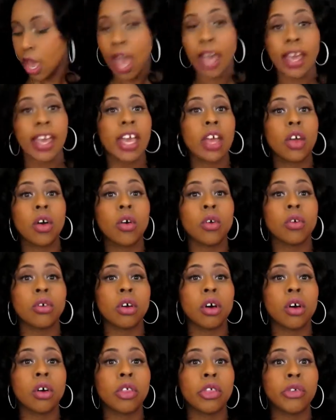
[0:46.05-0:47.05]
I can't hold
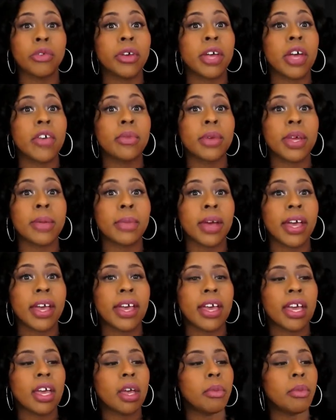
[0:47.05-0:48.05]
all three of them in my
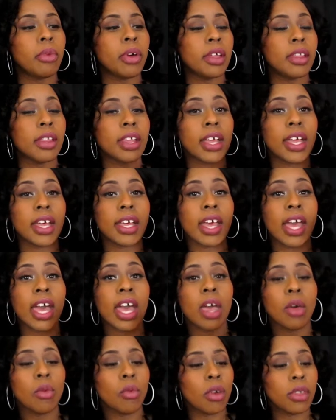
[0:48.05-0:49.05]
hand, but it
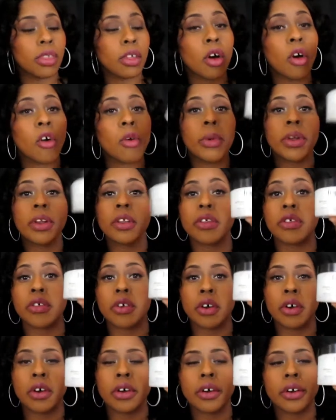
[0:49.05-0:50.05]
came with a Hope in a
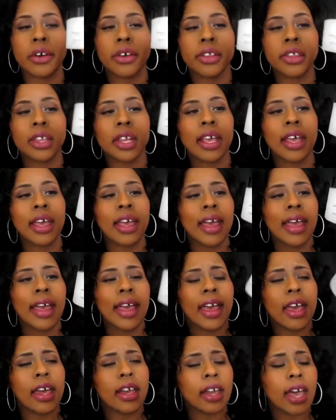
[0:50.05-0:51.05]
Jar,
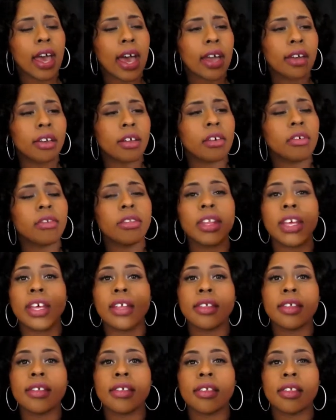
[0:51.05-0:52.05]
and I don't
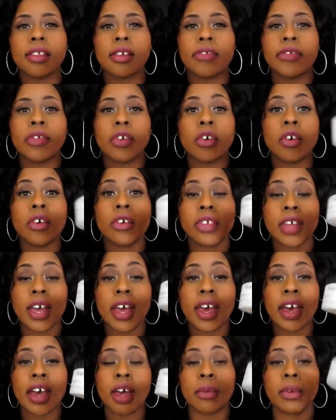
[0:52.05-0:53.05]
think this is the full
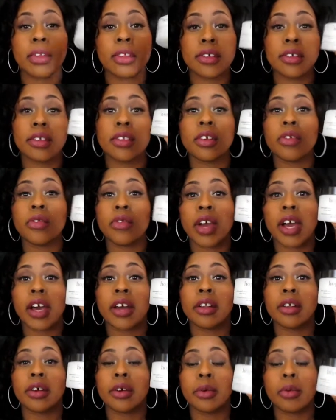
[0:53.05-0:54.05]
size, but this is the
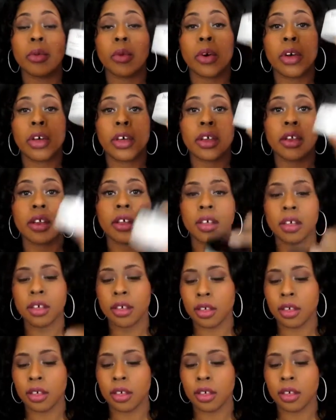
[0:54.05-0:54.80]
regular one,